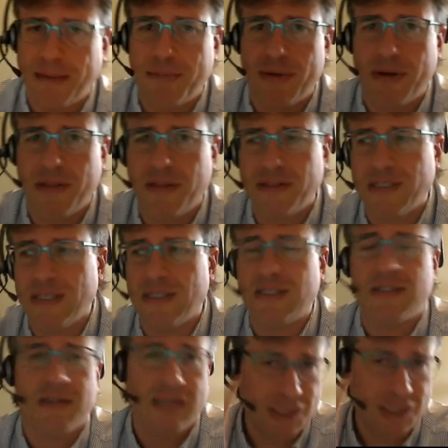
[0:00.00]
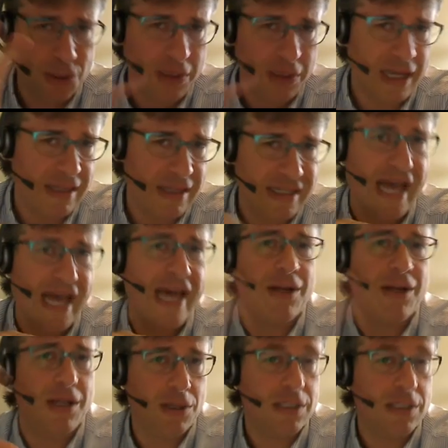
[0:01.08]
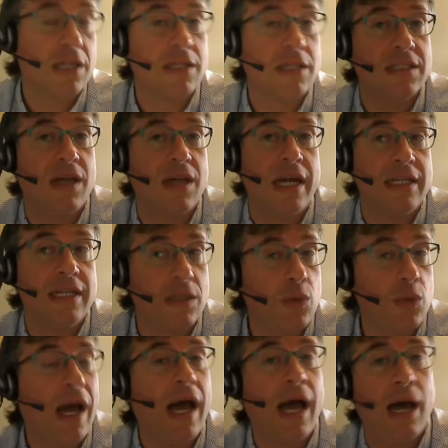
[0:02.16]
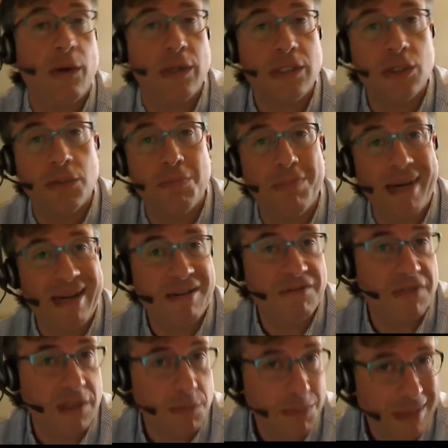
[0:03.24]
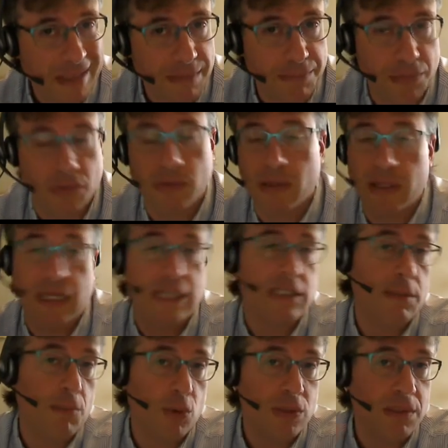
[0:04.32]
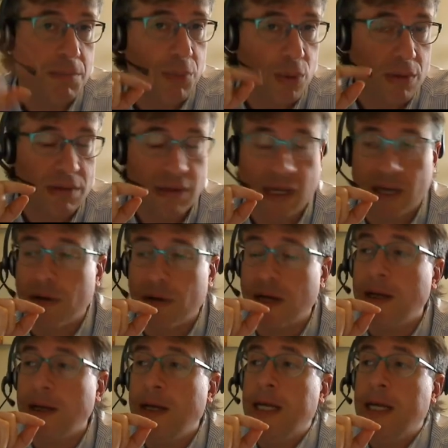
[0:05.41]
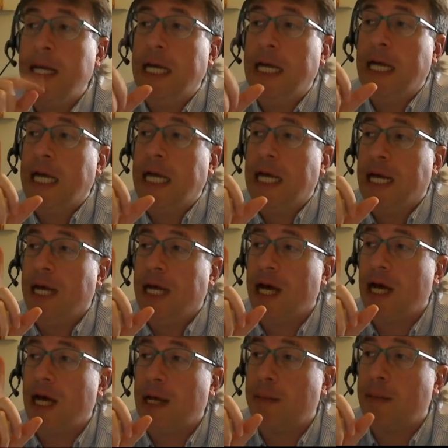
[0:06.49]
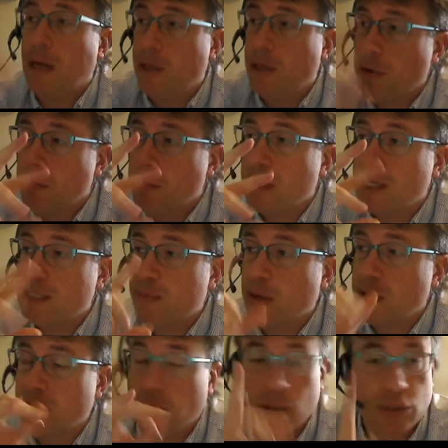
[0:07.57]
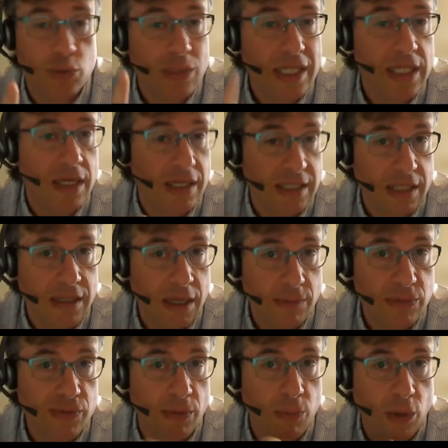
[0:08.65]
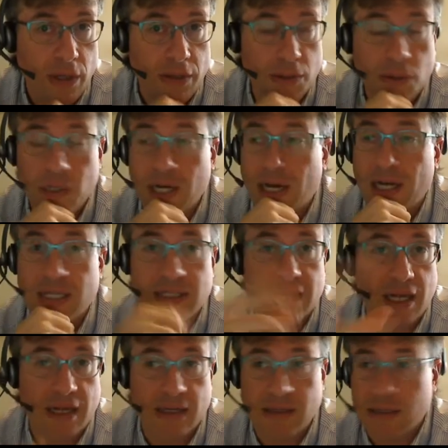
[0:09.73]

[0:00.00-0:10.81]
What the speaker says: parentheses. Let's look at the data and looks at the science and how it could benefit people. That's the most important thing, right? Another experiment that was really nice that comes from one of you guys, and I